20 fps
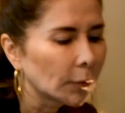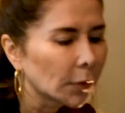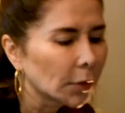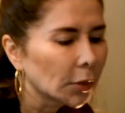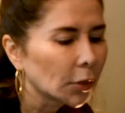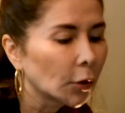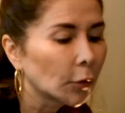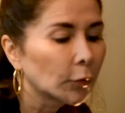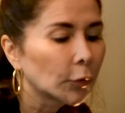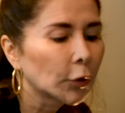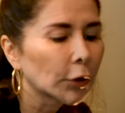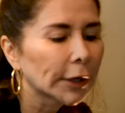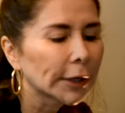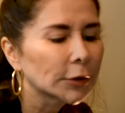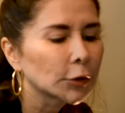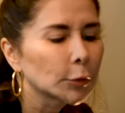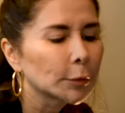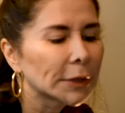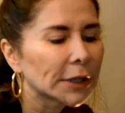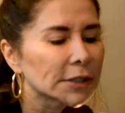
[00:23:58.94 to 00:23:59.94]
Don't
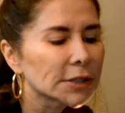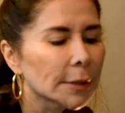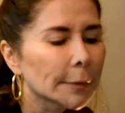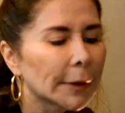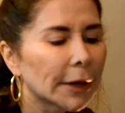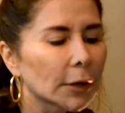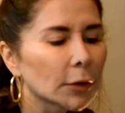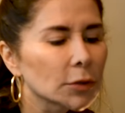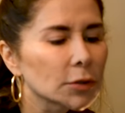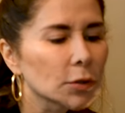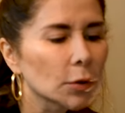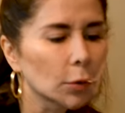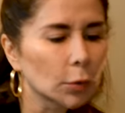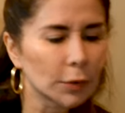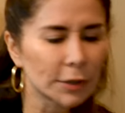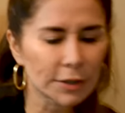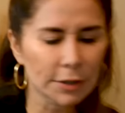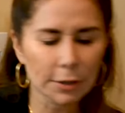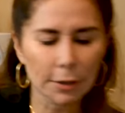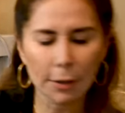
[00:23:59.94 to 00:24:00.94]
forget to mix the bottles
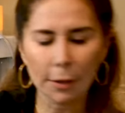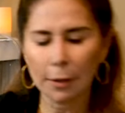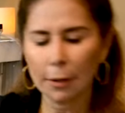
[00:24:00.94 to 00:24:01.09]
always.